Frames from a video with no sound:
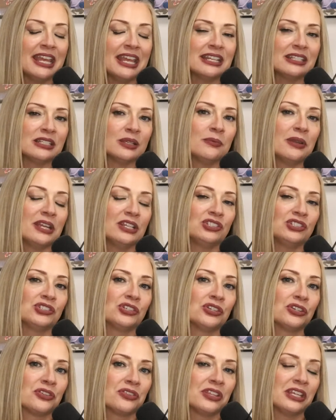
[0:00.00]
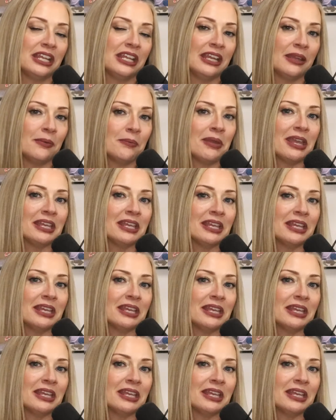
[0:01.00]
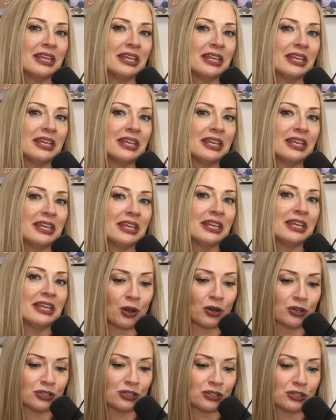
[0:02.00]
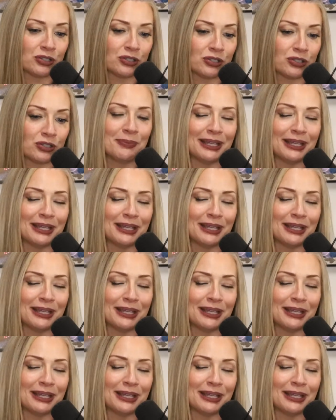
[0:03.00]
to make sure that it makes sense for that person.